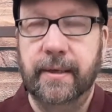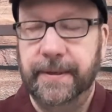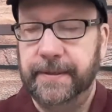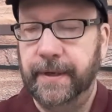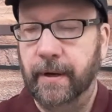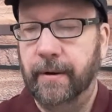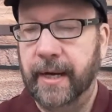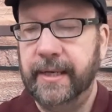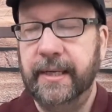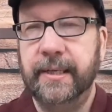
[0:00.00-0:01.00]
So you
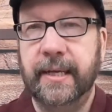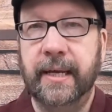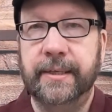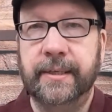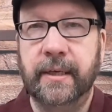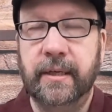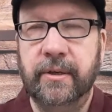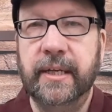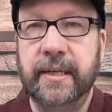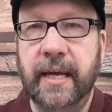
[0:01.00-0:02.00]
need
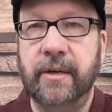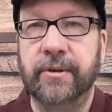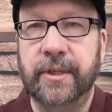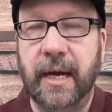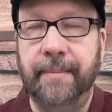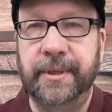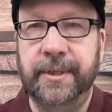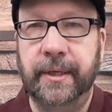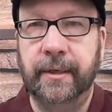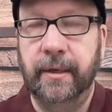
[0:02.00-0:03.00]
to get your assignments
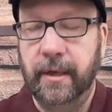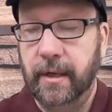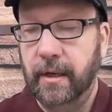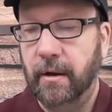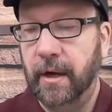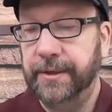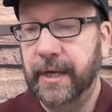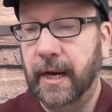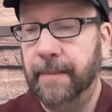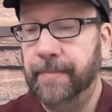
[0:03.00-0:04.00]
in on
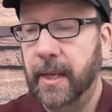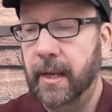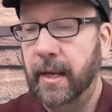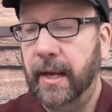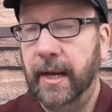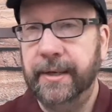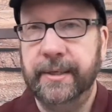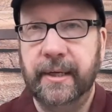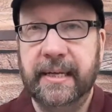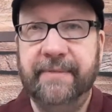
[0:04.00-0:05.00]
time.
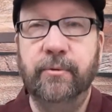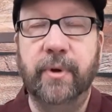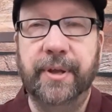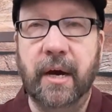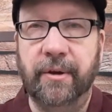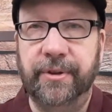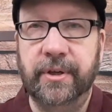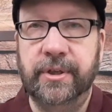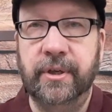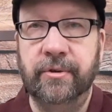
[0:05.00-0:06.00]
And even with health
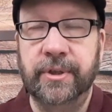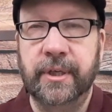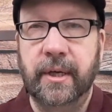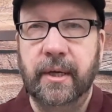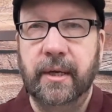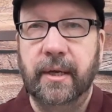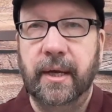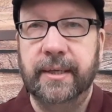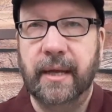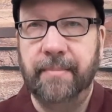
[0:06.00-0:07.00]
issues,
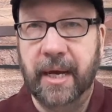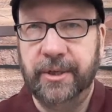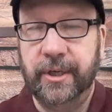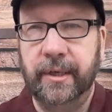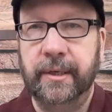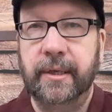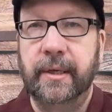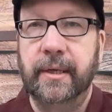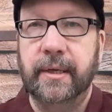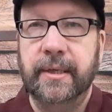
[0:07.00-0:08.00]
as I mentioned,
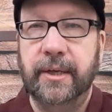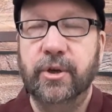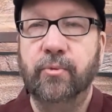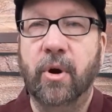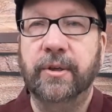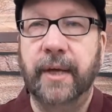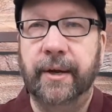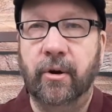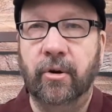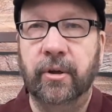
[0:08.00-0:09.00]
get your work done
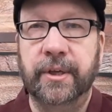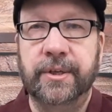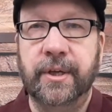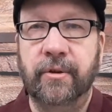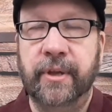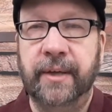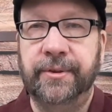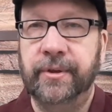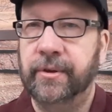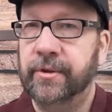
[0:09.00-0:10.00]
early so that
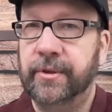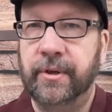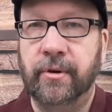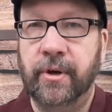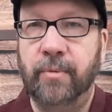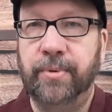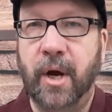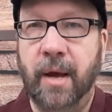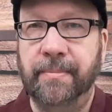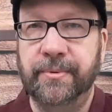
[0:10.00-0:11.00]
there are no
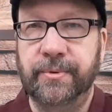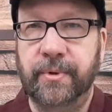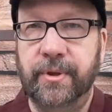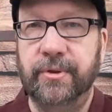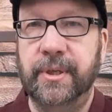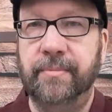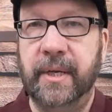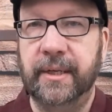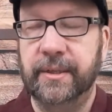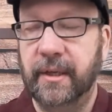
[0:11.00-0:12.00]
problems with you
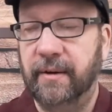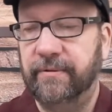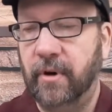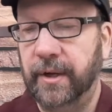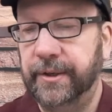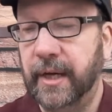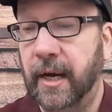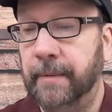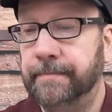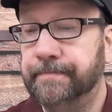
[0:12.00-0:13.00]
submitting stuff on time.